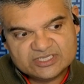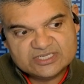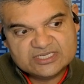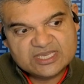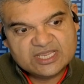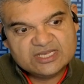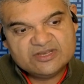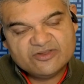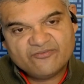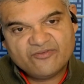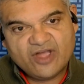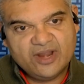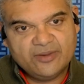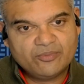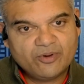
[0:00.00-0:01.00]
did
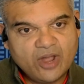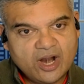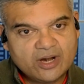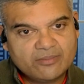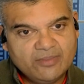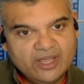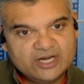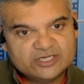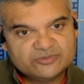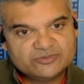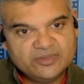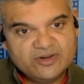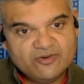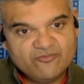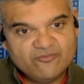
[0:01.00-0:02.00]
define product
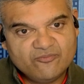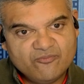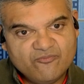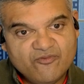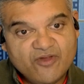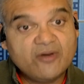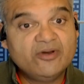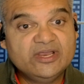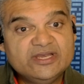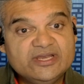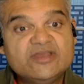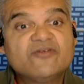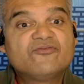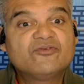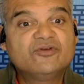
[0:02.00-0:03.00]
management very
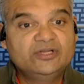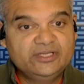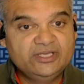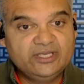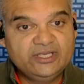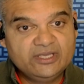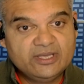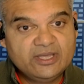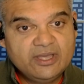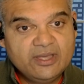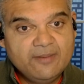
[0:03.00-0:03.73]
differently,